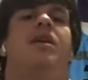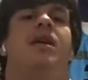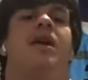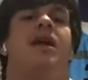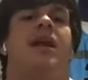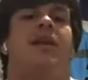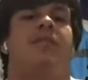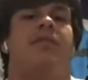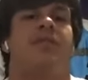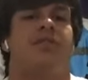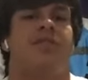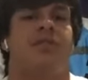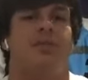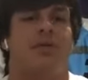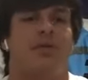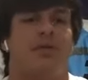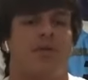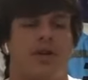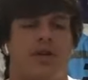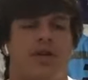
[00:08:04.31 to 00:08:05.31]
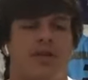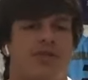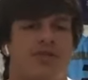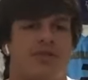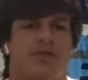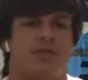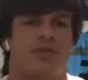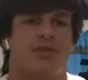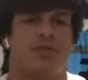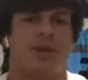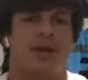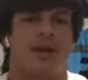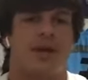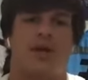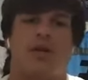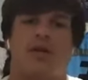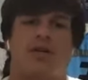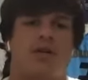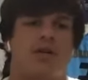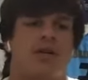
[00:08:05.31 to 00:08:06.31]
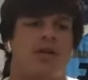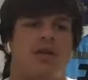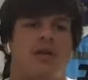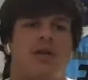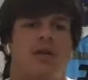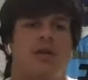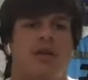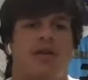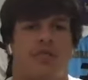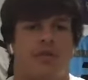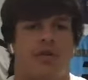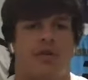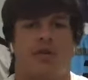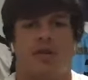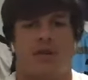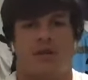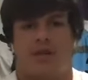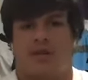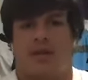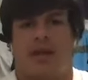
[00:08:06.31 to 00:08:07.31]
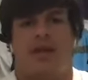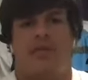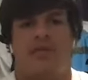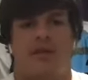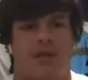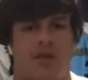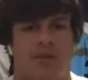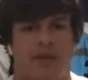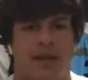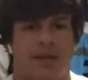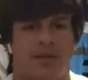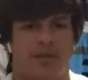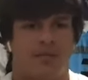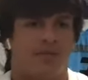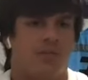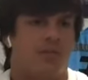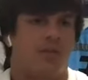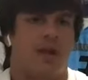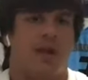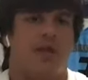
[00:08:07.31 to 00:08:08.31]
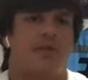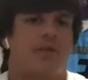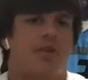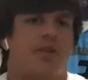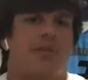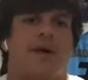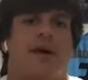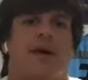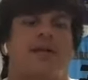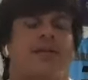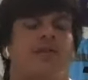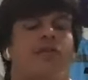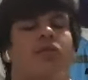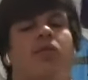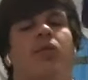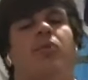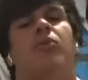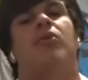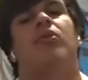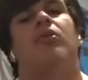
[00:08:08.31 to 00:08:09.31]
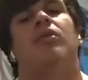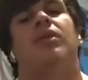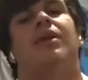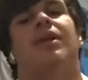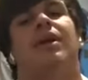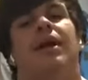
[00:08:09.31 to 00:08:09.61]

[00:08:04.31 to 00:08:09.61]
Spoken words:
and obviously we were unsure about if we were going to ever go back to school or ever go back to normal.